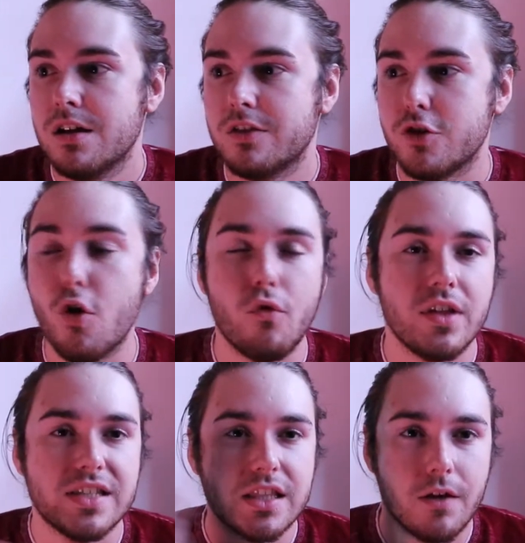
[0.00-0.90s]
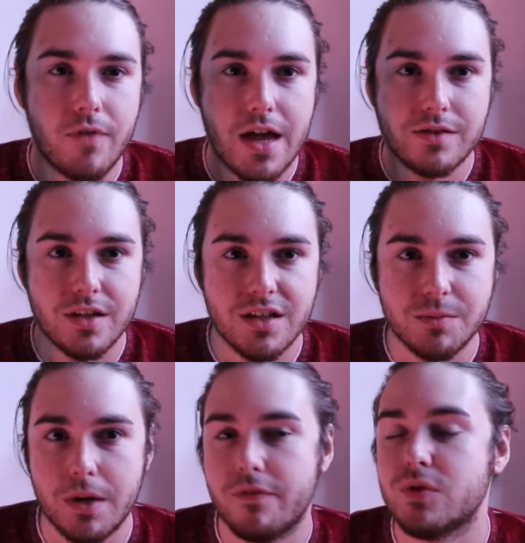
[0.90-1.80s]
You don't really see their faces,
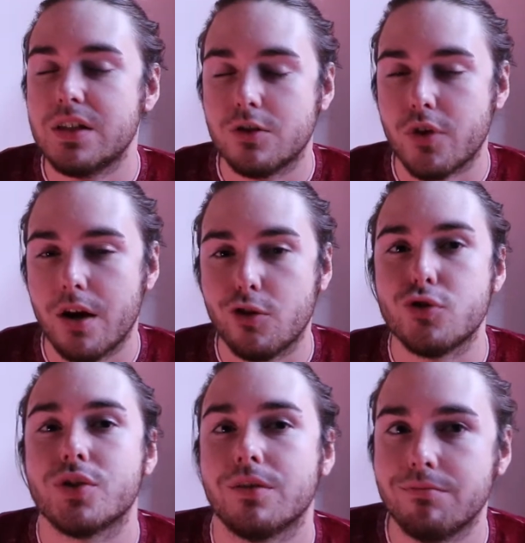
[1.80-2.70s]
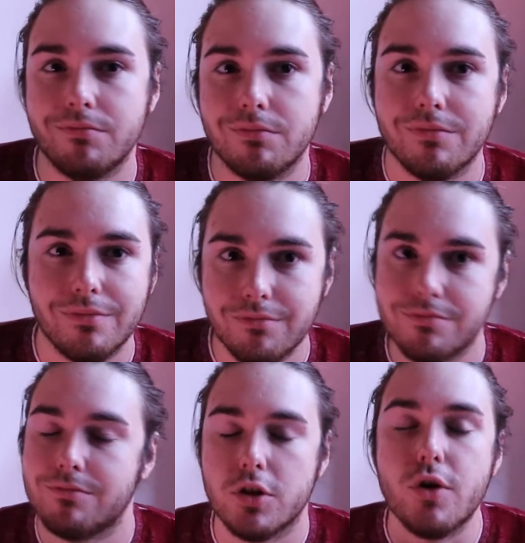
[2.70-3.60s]
but if you've seen the trailers,
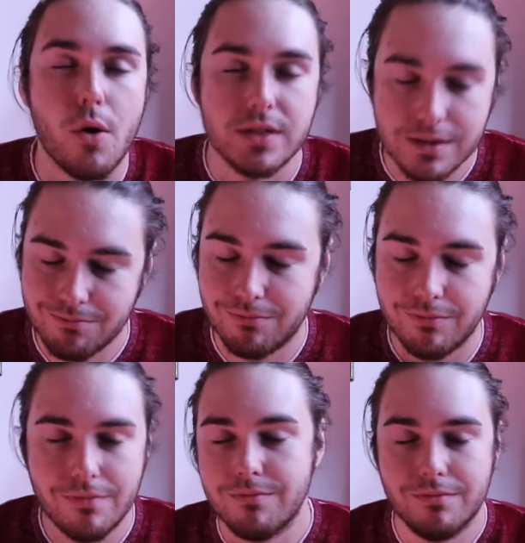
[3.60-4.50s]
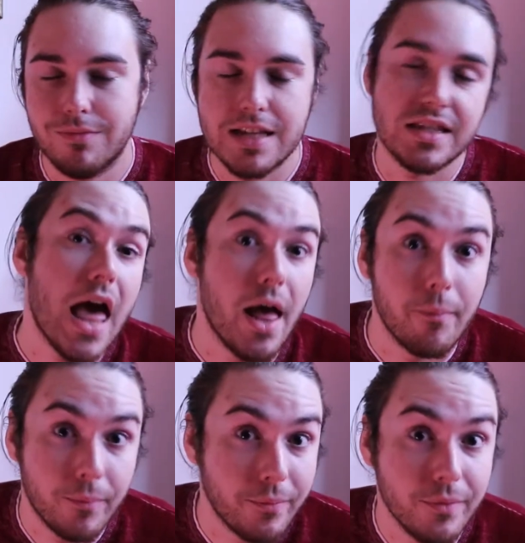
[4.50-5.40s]
you know it's that.
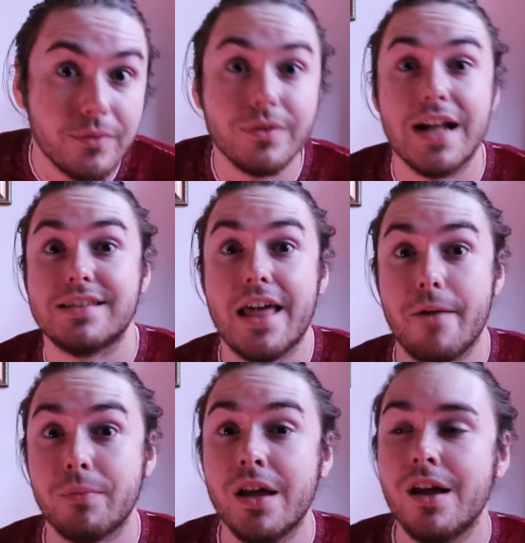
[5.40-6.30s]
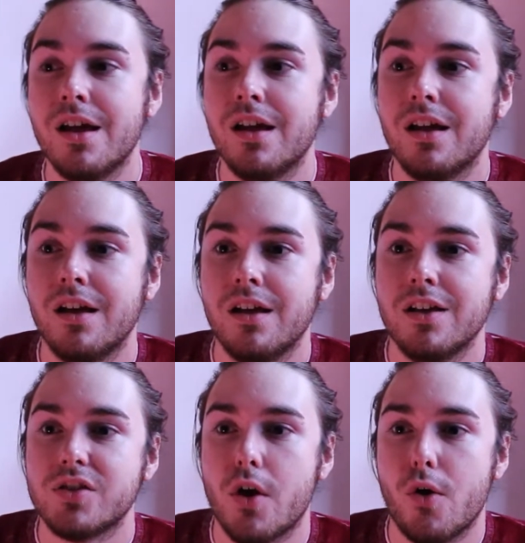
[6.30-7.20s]
It's them.
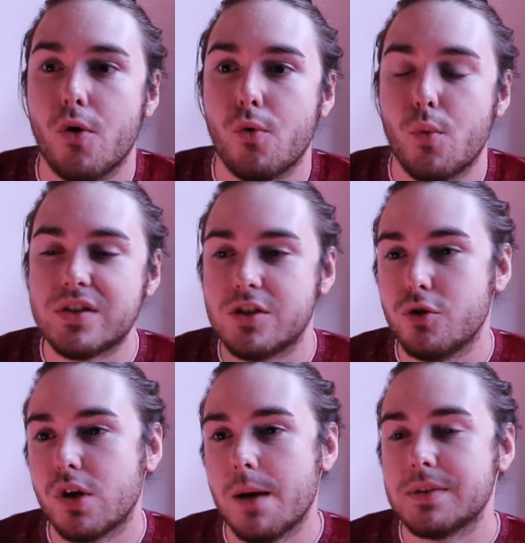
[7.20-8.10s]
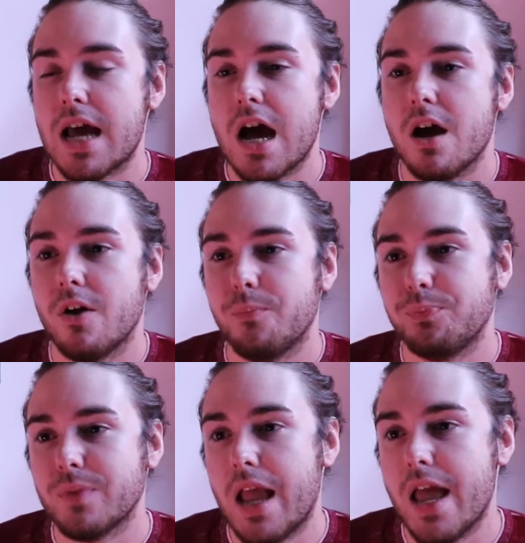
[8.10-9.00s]
So Winston Duke comes out,
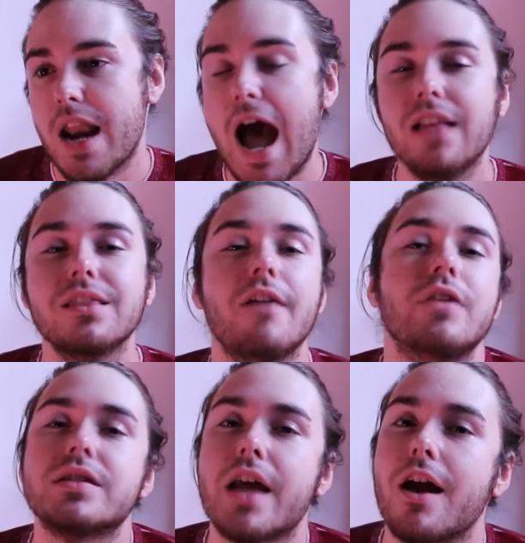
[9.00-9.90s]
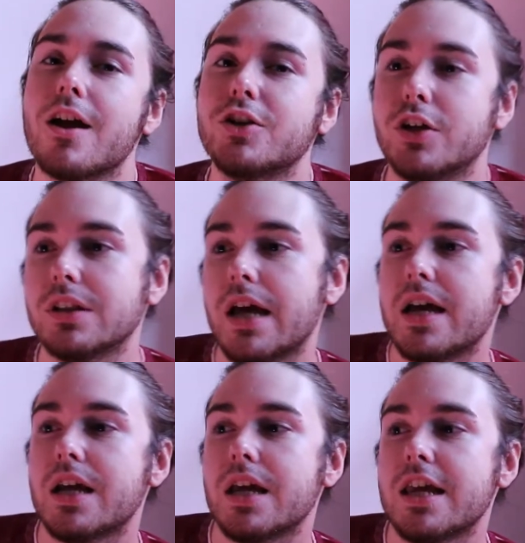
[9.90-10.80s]
and I loved his character.
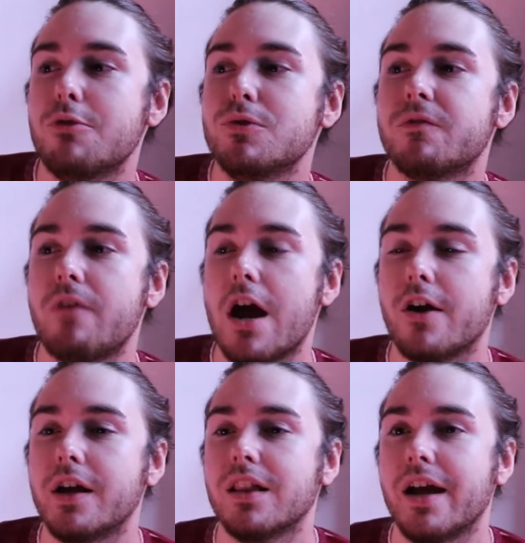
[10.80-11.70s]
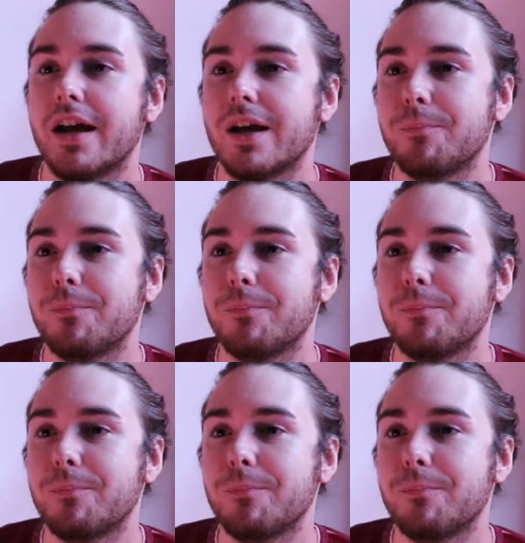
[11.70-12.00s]
Like, he was very, like,